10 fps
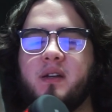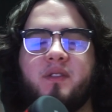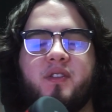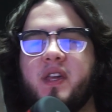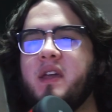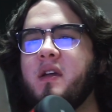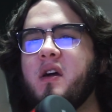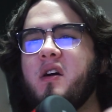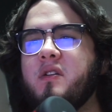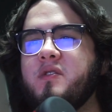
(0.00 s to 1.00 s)
thing
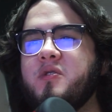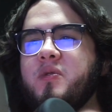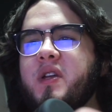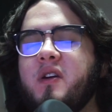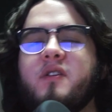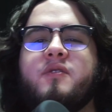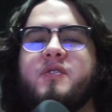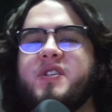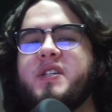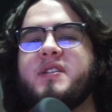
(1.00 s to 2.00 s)
on doing
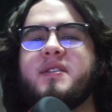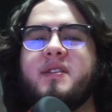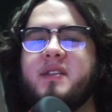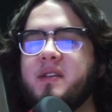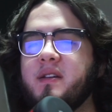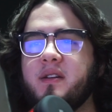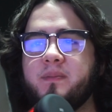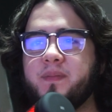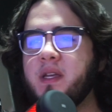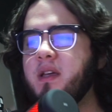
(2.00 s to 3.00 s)
cartridges
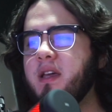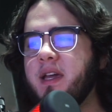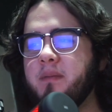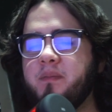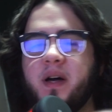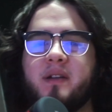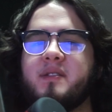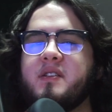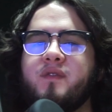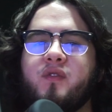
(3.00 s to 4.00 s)
and
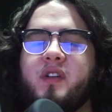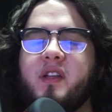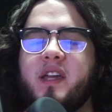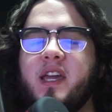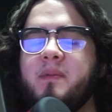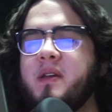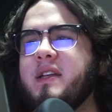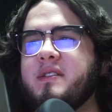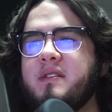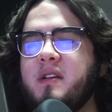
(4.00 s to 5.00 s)
boxes for the game,
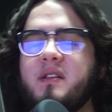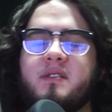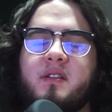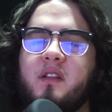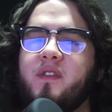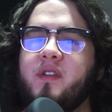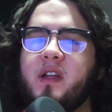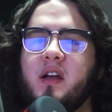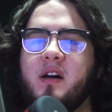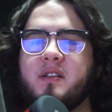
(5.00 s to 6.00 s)
it's not very
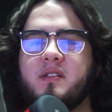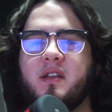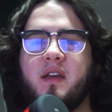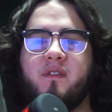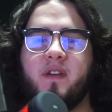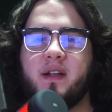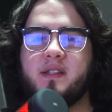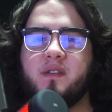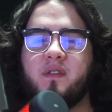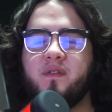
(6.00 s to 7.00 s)

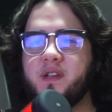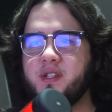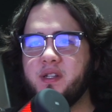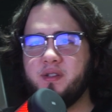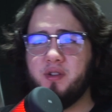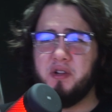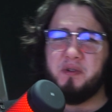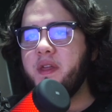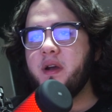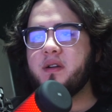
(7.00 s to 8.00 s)
cost-effective efficient, you know.
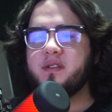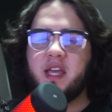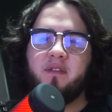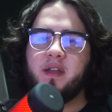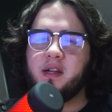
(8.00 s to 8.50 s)
They are saving